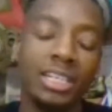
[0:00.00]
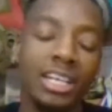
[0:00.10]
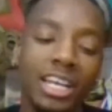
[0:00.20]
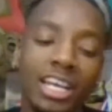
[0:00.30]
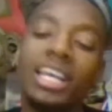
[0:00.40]

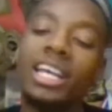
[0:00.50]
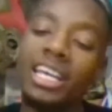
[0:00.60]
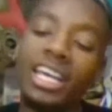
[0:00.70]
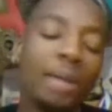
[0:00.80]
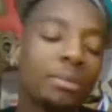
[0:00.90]
And
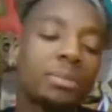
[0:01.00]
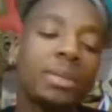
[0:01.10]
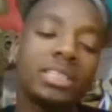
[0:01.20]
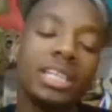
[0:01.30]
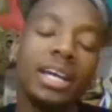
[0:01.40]
he gave it to
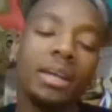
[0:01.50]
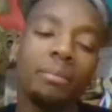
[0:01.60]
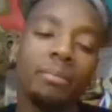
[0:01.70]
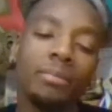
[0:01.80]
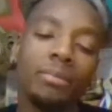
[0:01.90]
me. It was like,
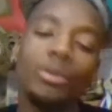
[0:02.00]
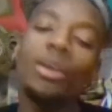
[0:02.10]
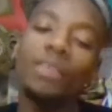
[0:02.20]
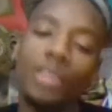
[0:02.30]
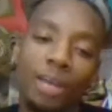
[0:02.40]

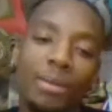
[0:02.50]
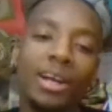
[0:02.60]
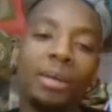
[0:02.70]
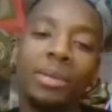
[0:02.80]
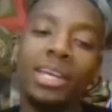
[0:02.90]
you ever thought
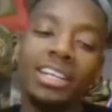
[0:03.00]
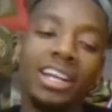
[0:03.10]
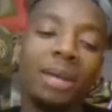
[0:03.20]
about competing?